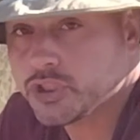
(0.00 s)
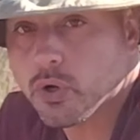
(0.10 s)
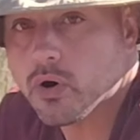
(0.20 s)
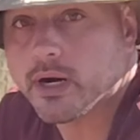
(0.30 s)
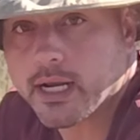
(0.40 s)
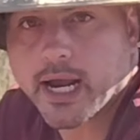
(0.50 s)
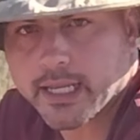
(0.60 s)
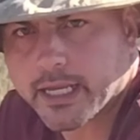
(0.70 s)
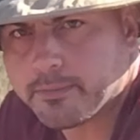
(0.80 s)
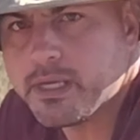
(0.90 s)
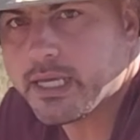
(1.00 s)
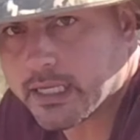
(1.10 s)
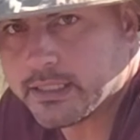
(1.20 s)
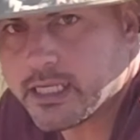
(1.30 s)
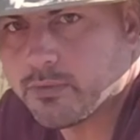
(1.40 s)
Sure, a guy like me
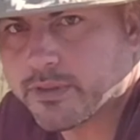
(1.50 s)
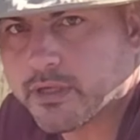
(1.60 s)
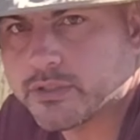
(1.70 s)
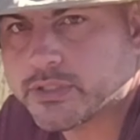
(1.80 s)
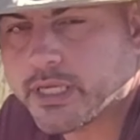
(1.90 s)
can deal with those